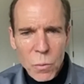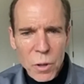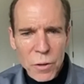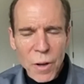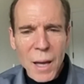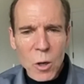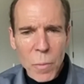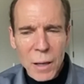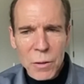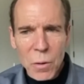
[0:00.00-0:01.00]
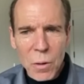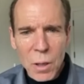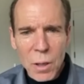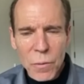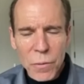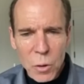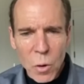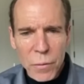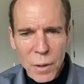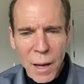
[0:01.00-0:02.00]
with the cyanobacteria that
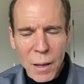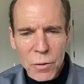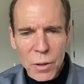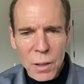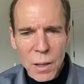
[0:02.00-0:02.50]
feed off the algae.